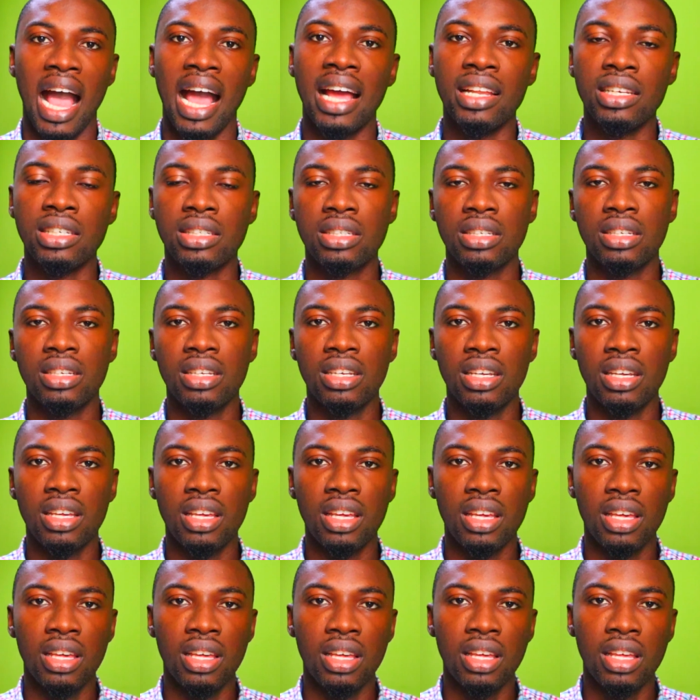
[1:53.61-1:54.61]
And
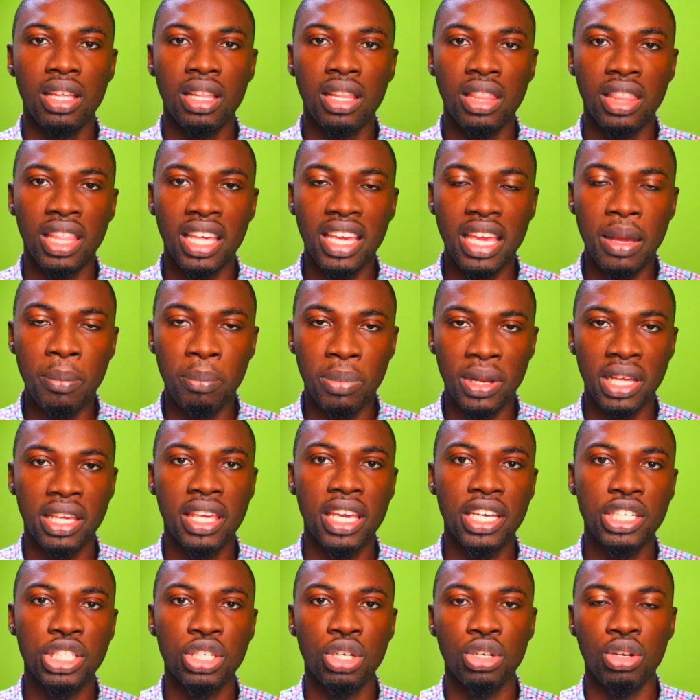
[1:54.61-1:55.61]
the
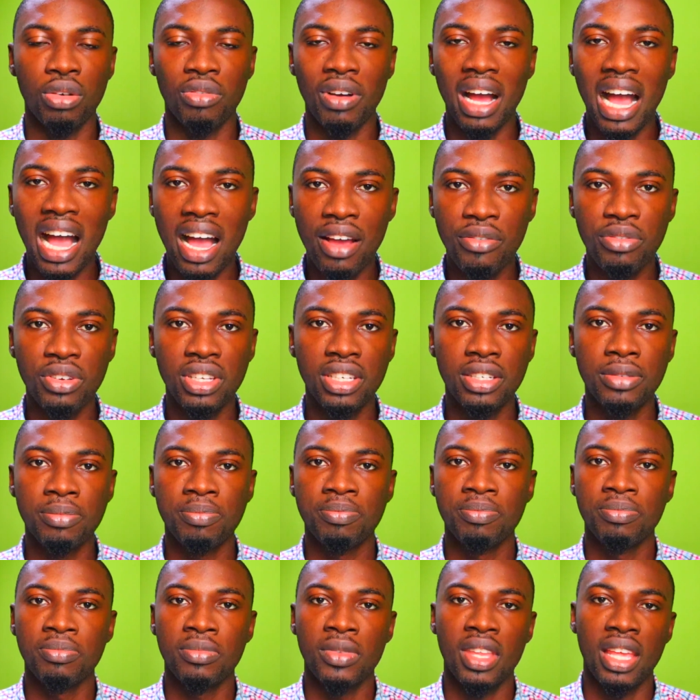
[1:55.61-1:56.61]
implication of
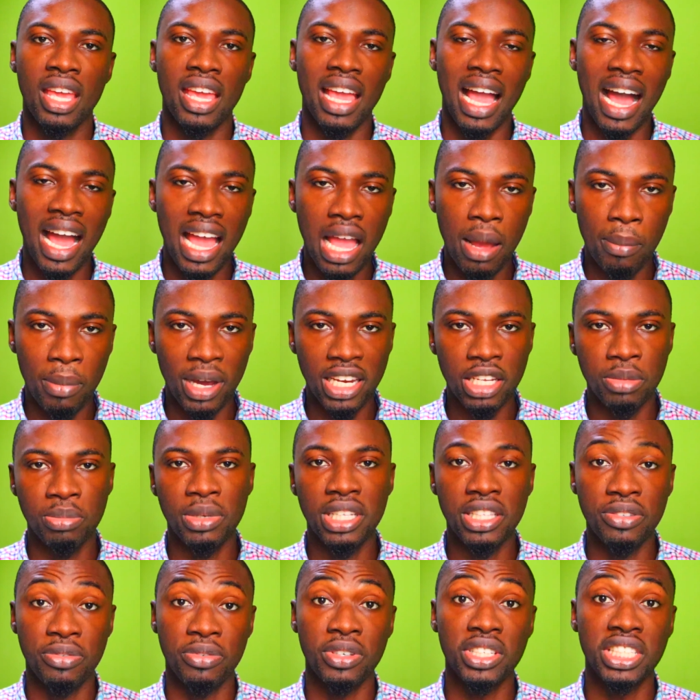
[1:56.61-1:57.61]
having a higher
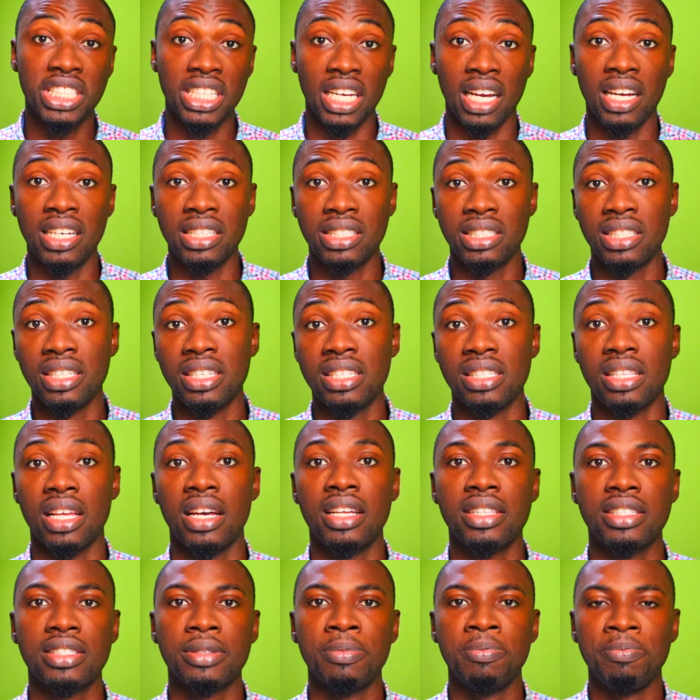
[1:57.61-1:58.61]
management fee charged is
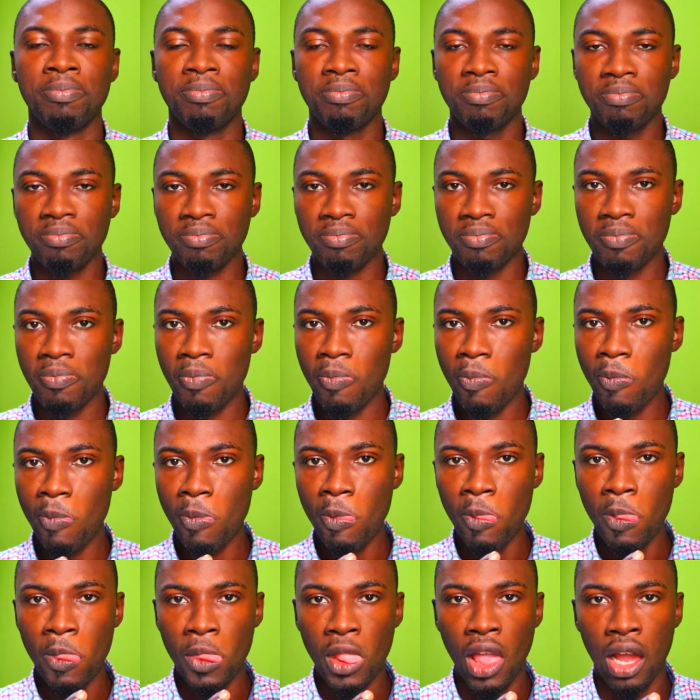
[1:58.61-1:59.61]
that
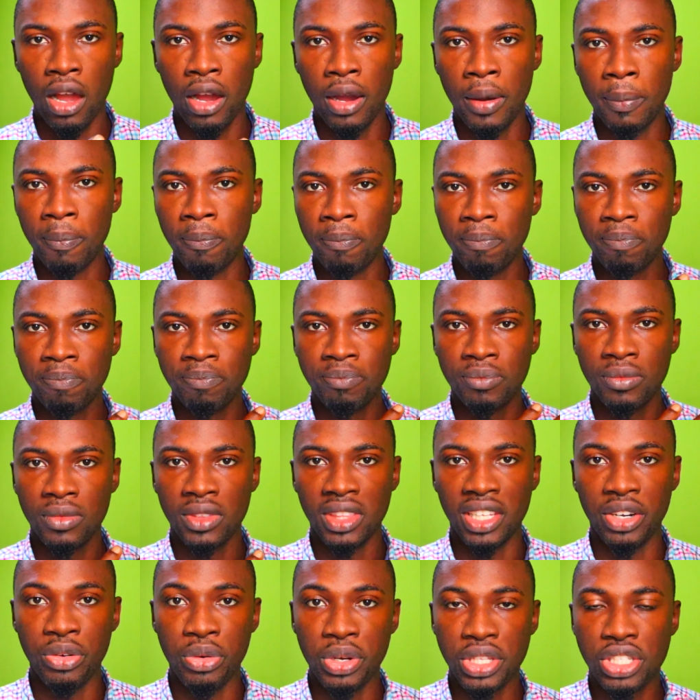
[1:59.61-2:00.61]

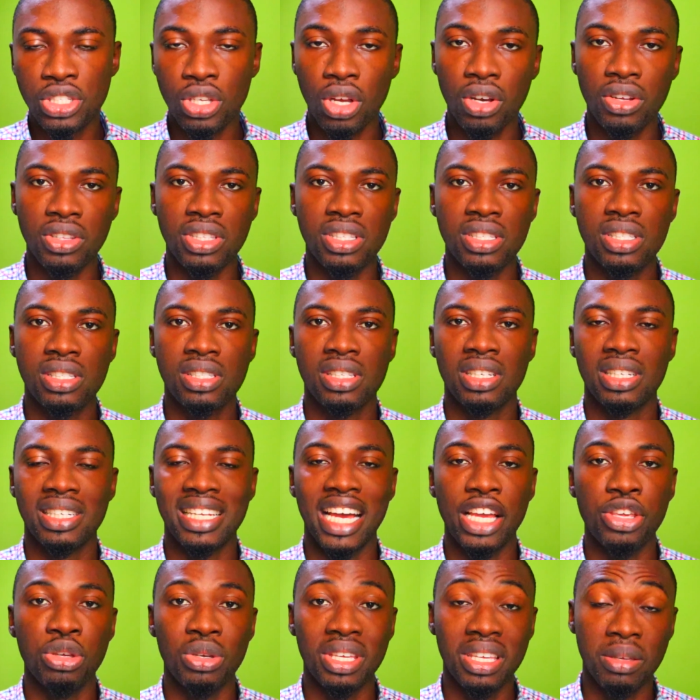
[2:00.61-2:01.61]
the returns
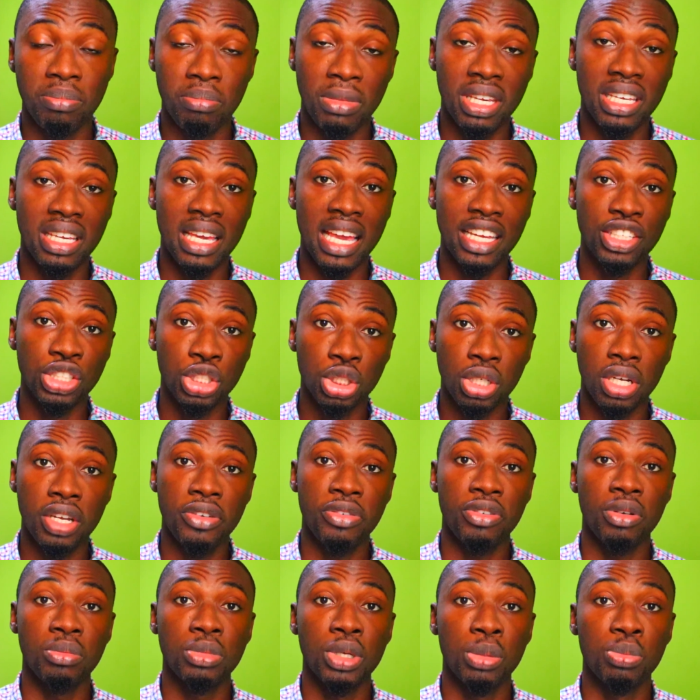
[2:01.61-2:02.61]
that you may enjoy
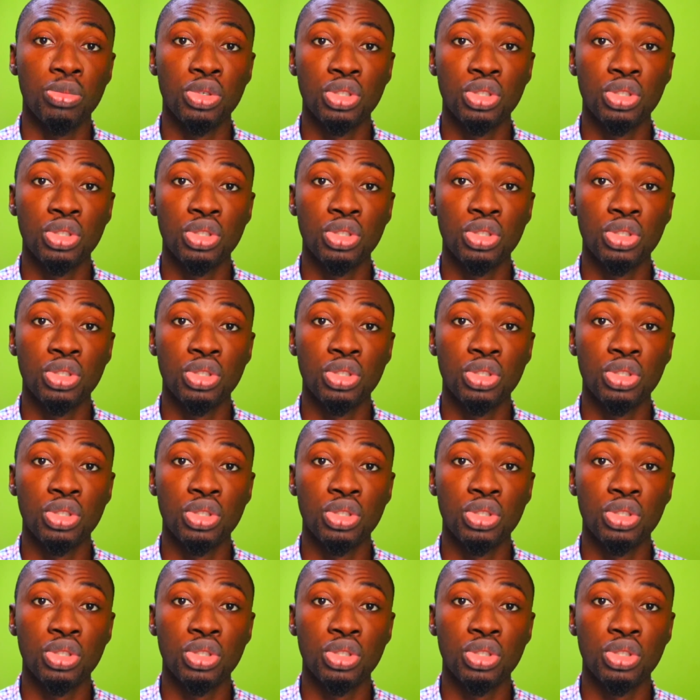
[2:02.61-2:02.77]
from your